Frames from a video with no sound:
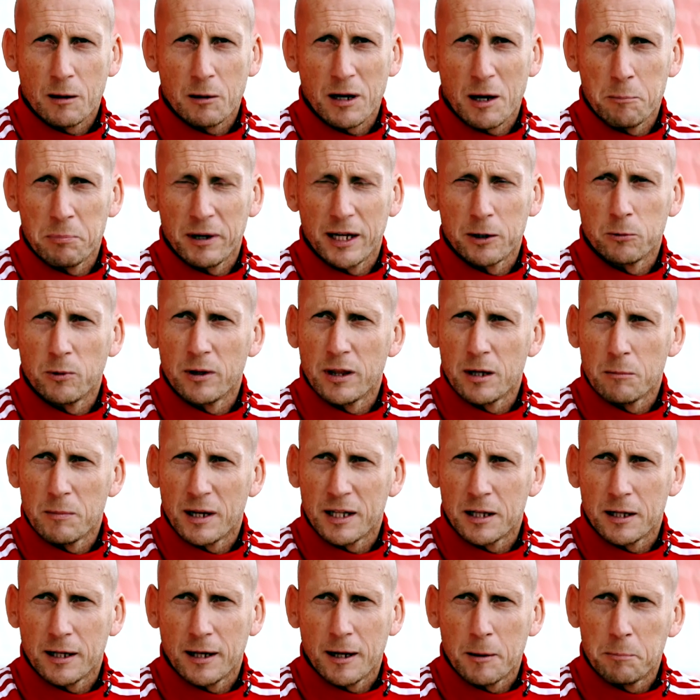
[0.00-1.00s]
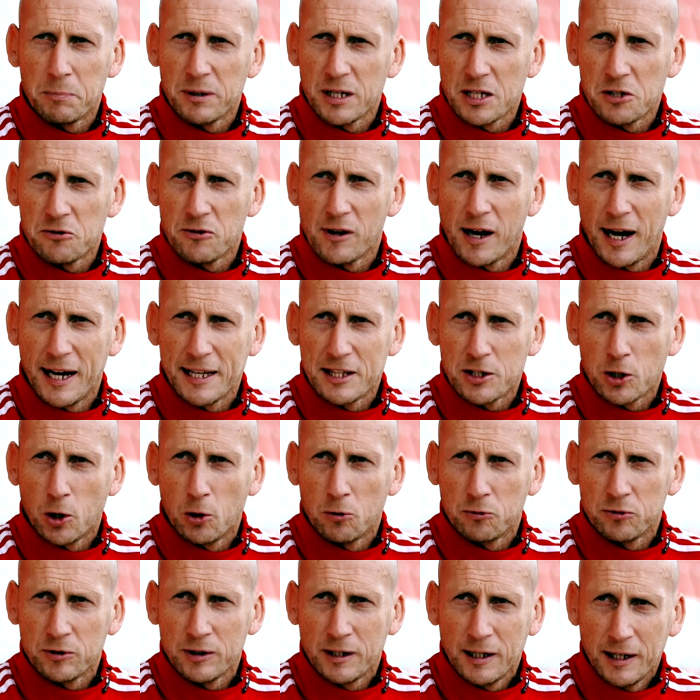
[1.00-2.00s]
I played with him at PSV
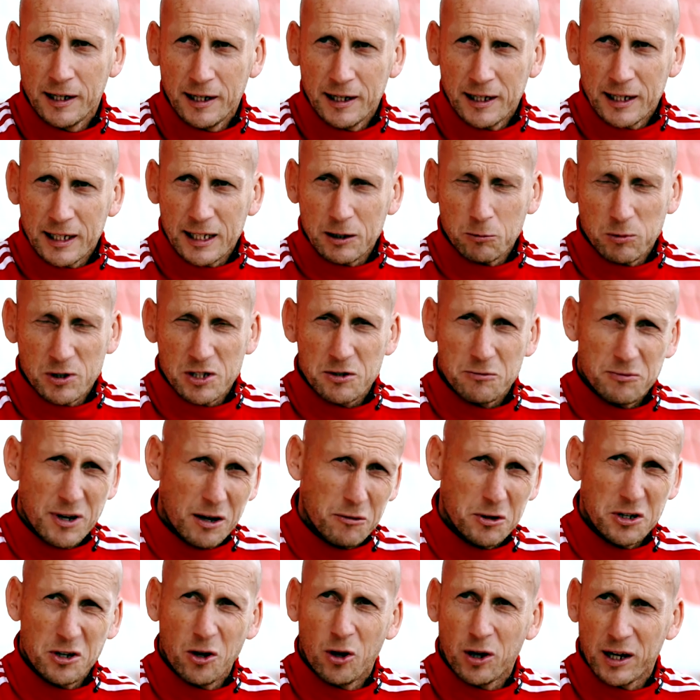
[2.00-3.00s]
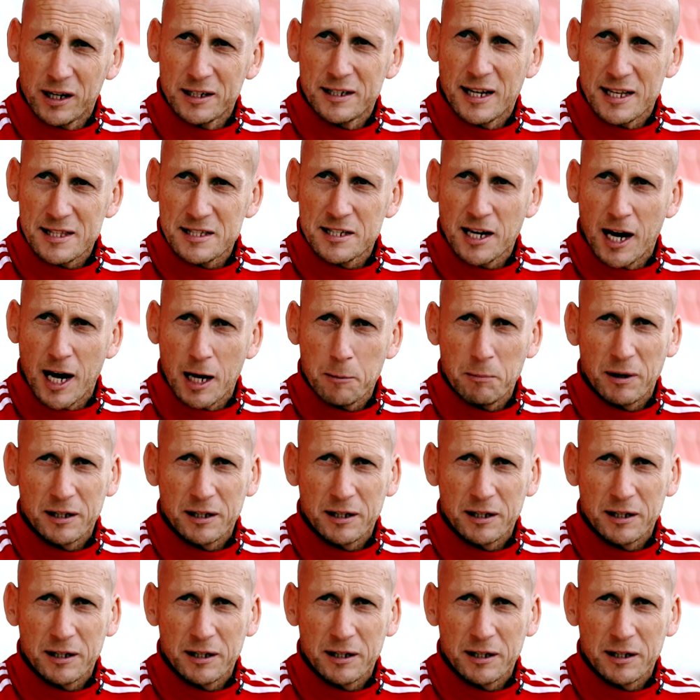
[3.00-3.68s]
Eindhoven. He was very young at that time,